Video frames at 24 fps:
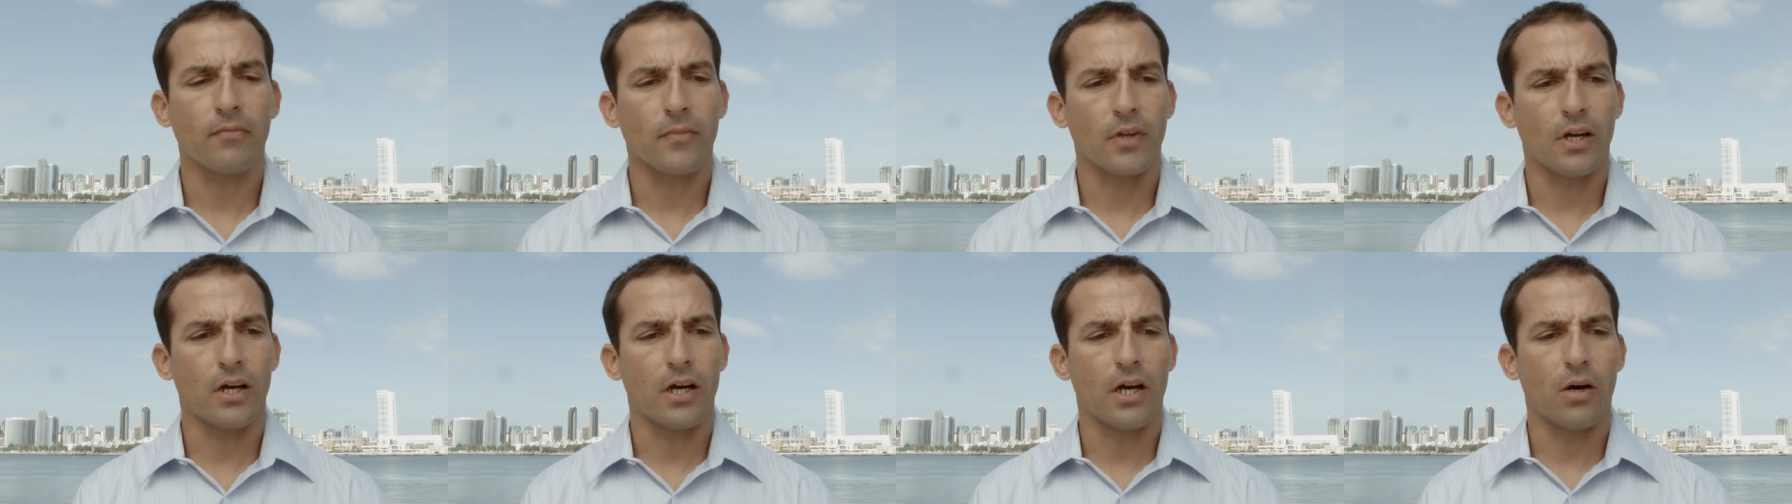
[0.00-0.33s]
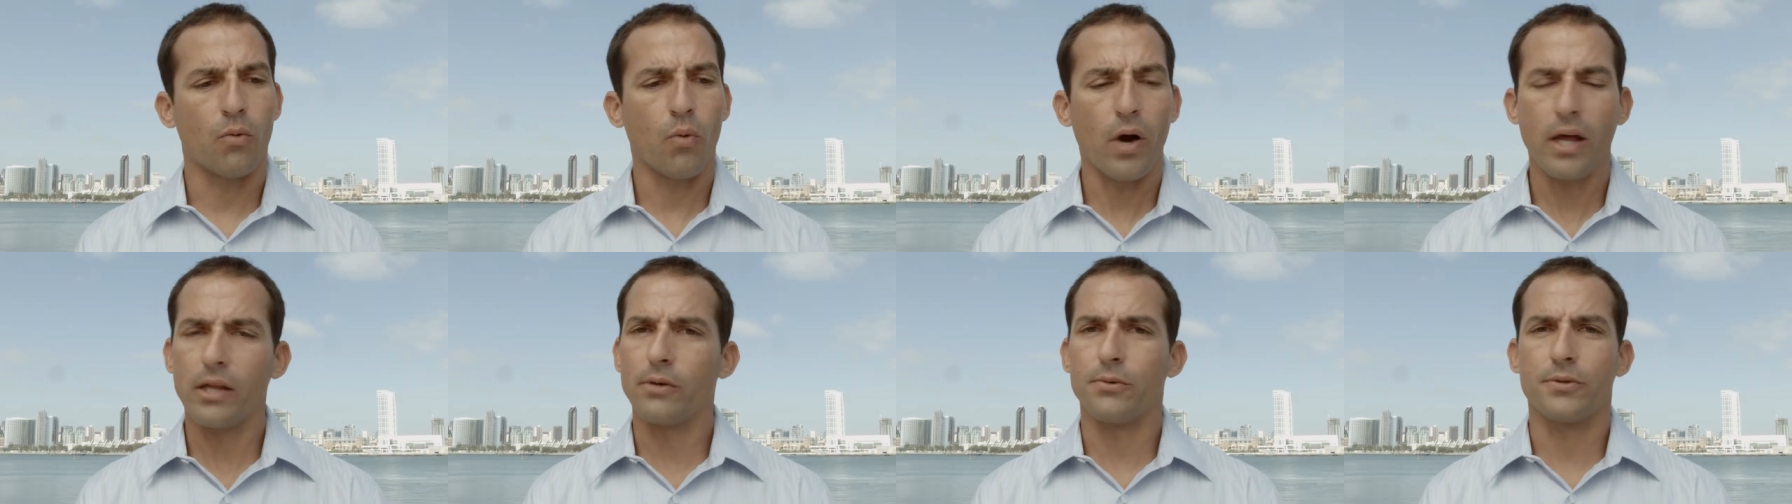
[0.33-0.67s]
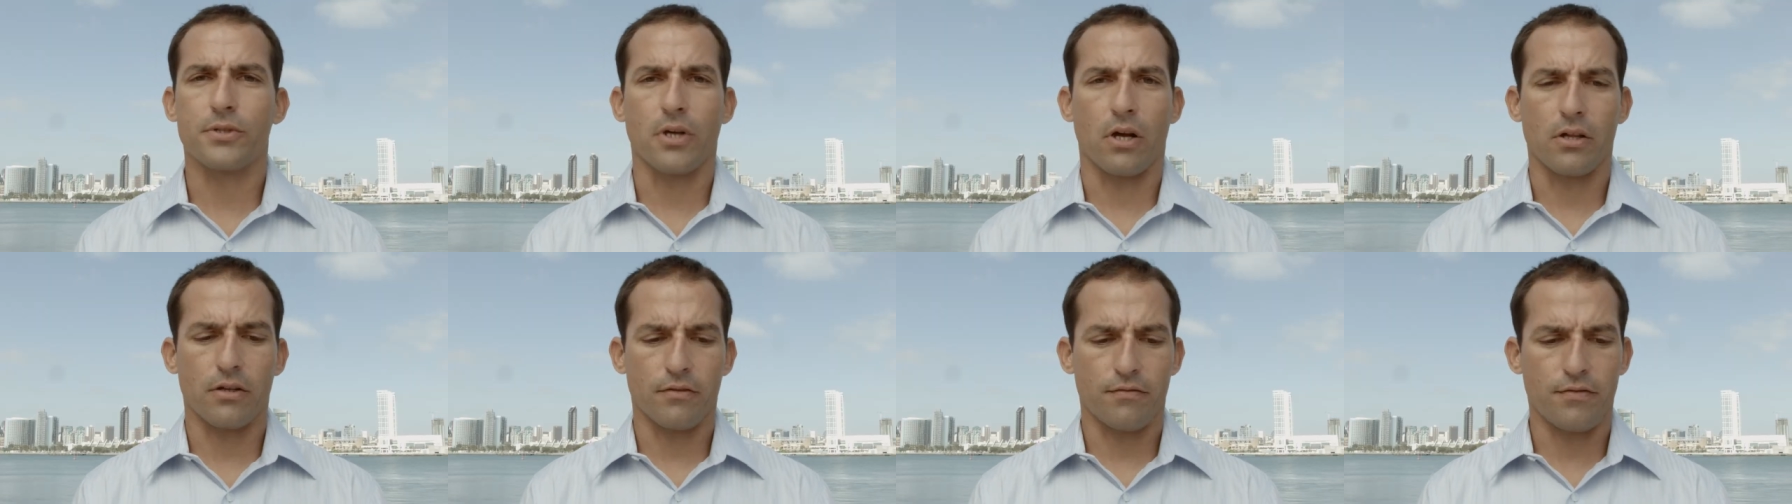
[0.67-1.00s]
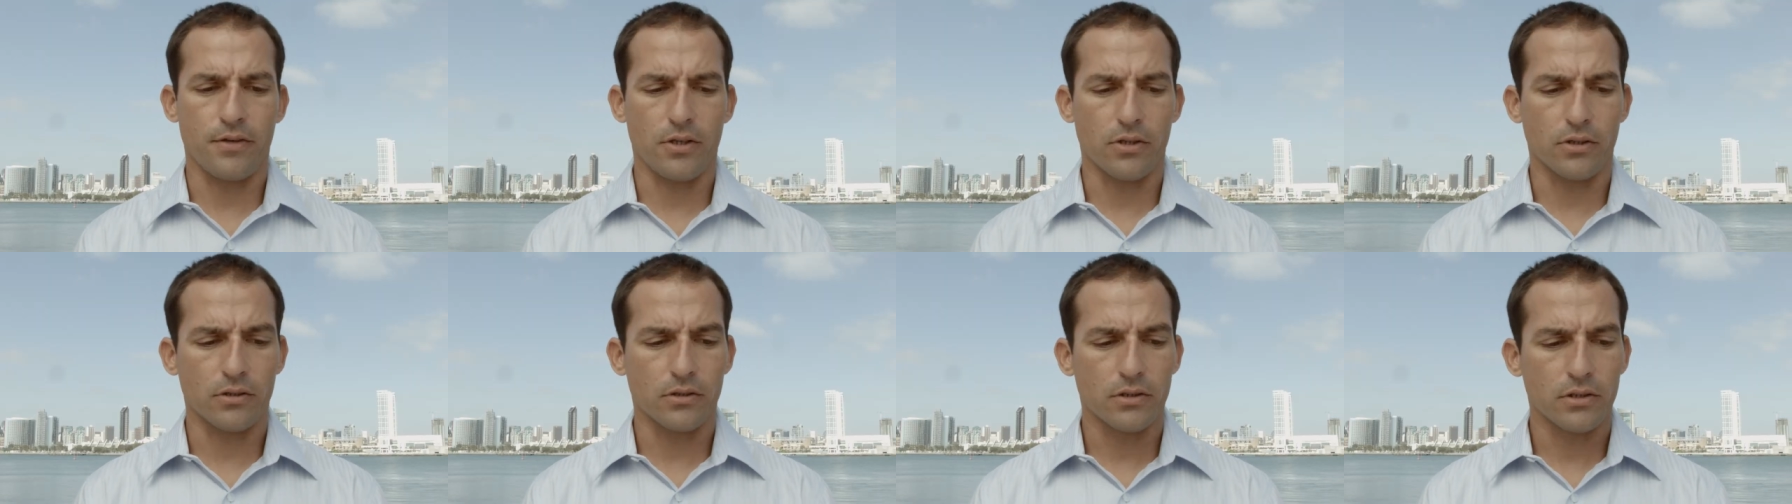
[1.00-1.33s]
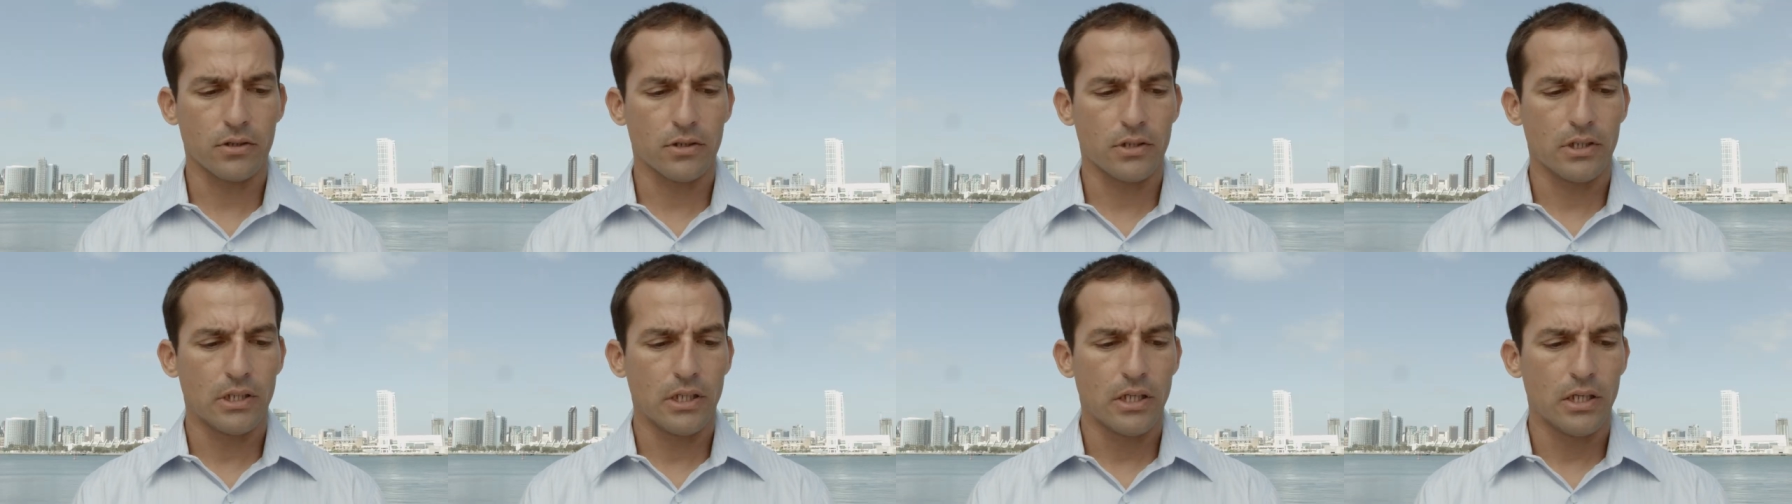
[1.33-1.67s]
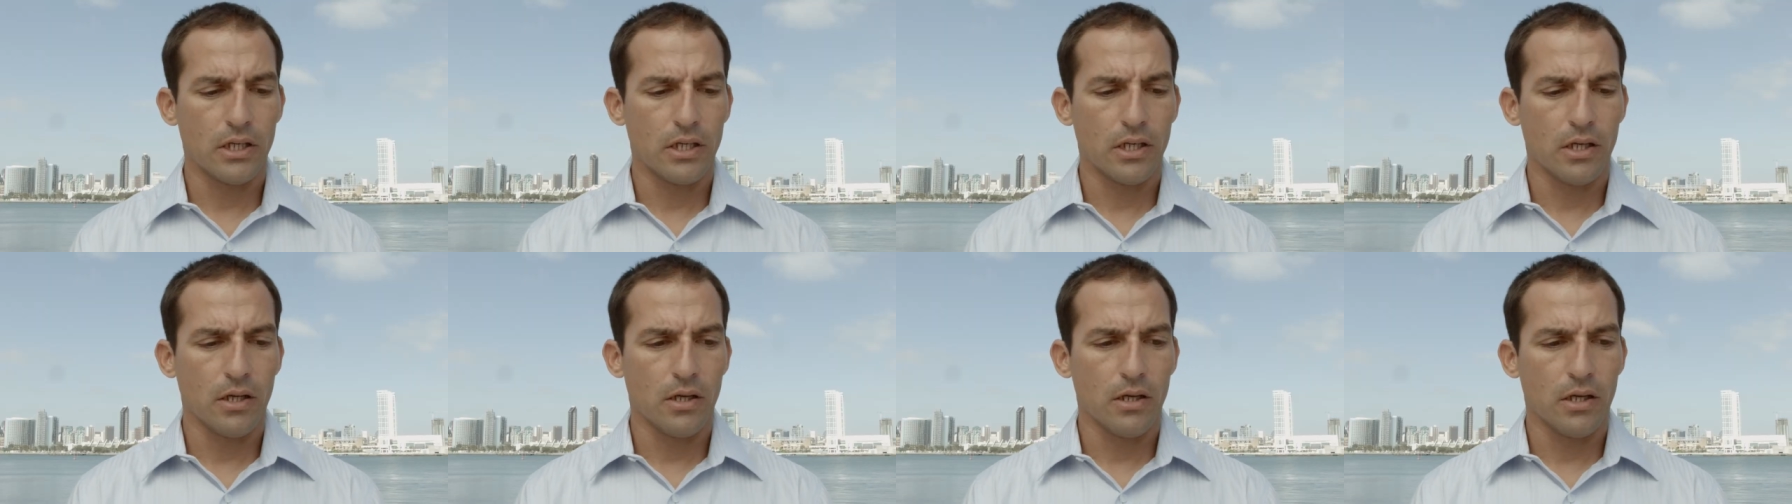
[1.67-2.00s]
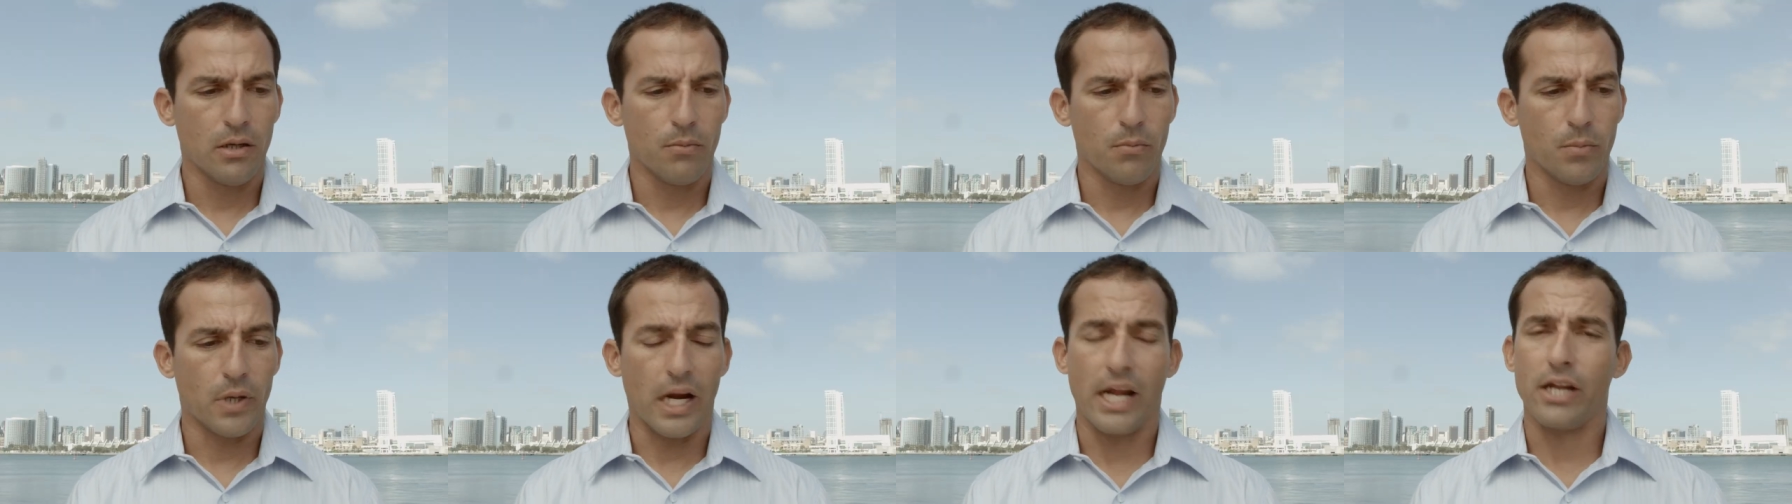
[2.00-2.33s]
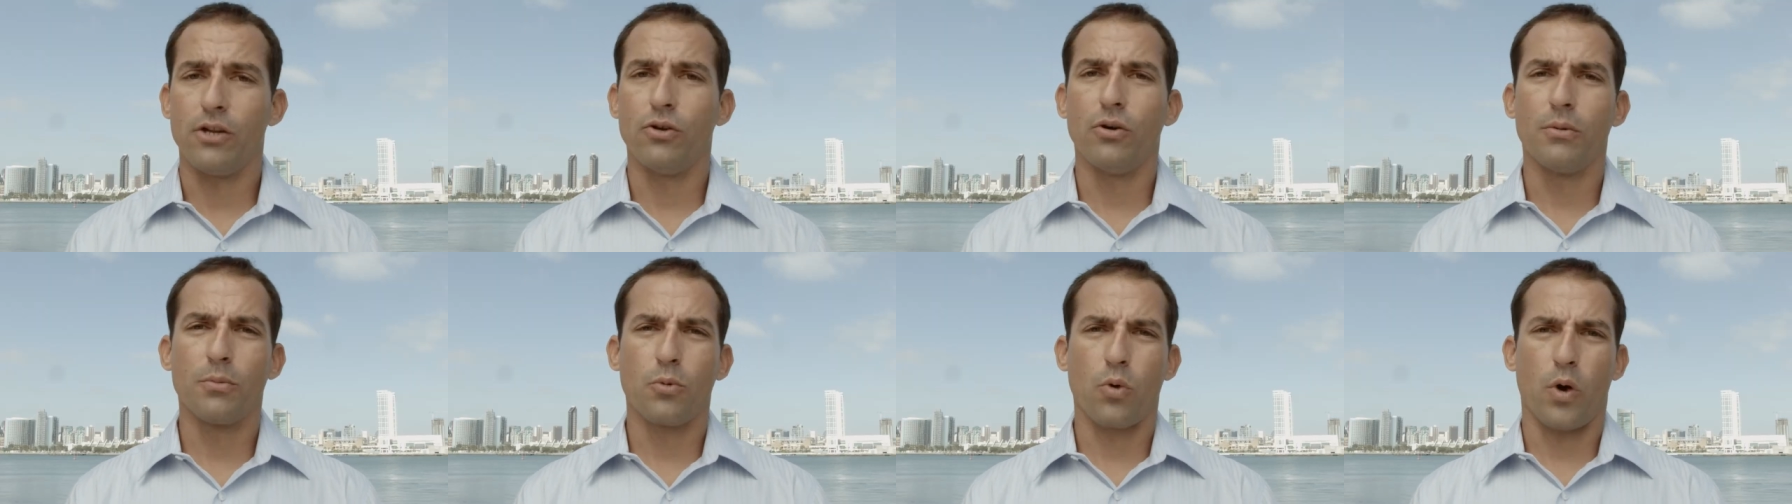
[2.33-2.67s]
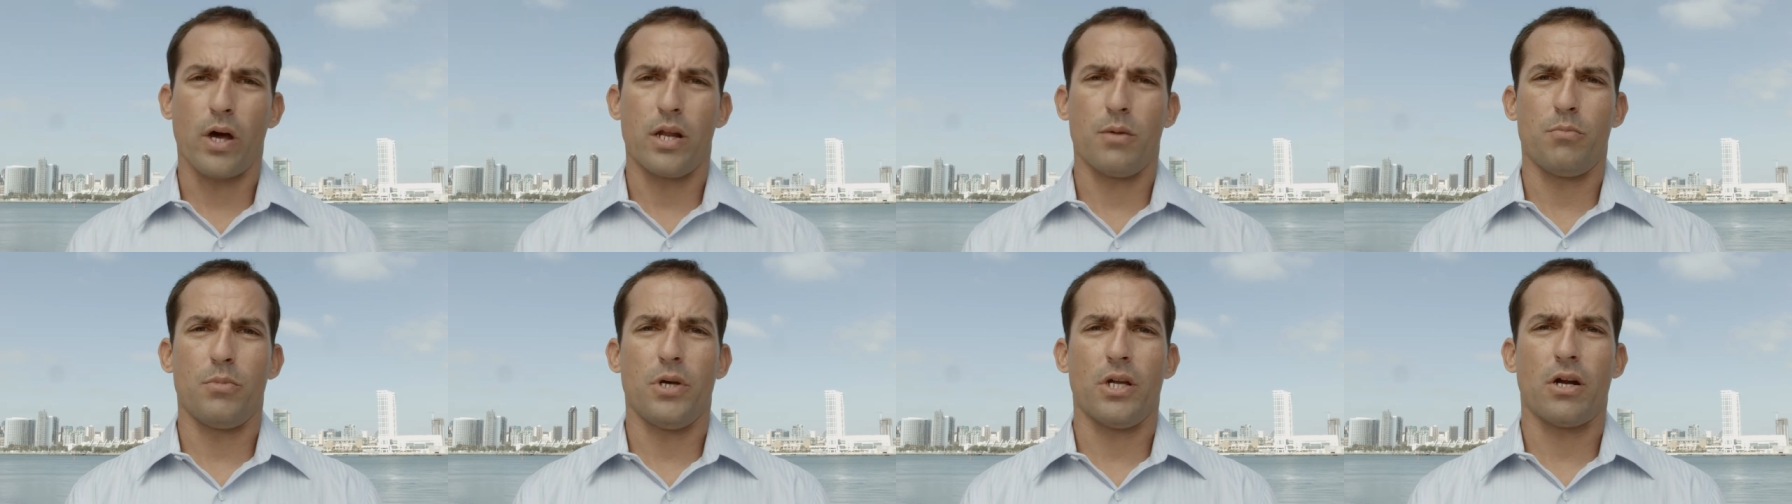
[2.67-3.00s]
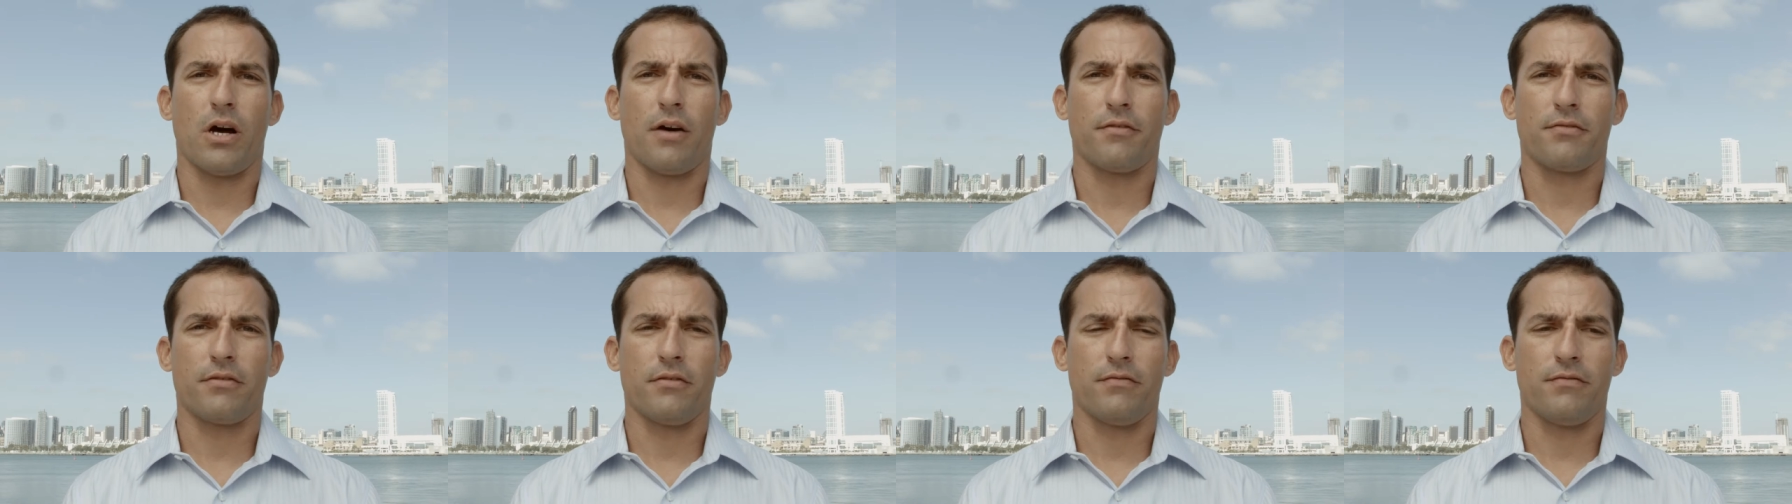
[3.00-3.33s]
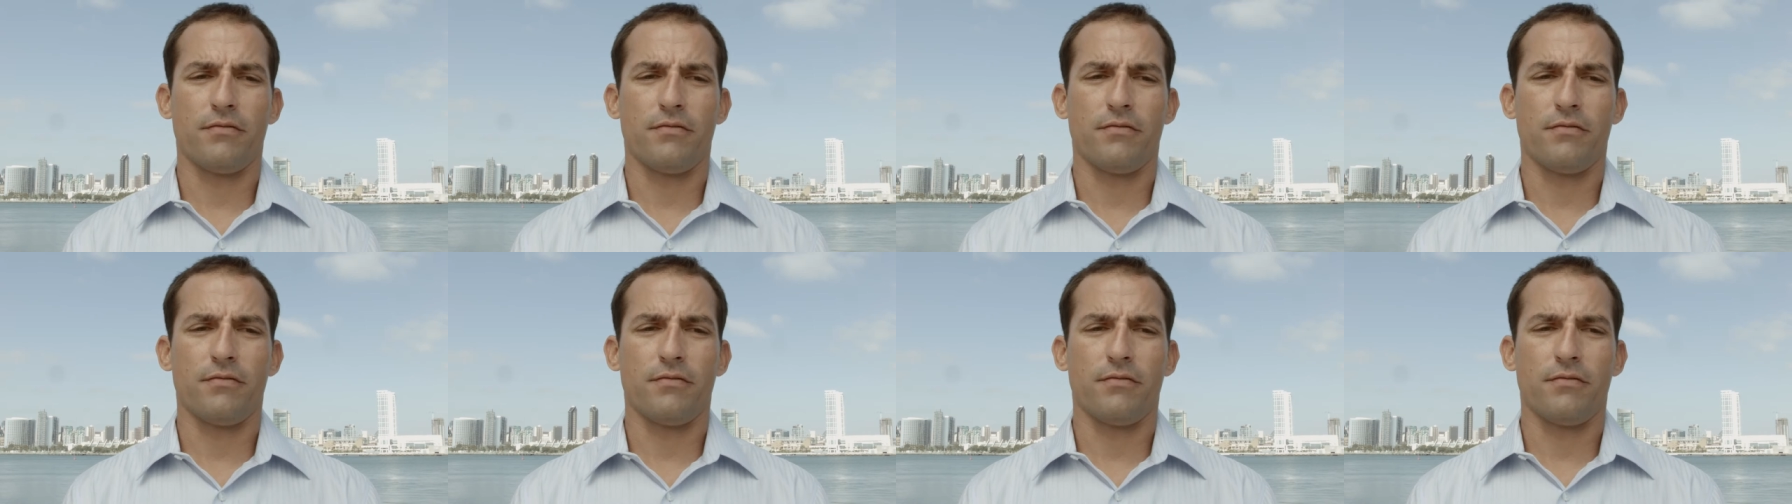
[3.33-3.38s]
uh, while he was on the field but I knew him quite a bit off the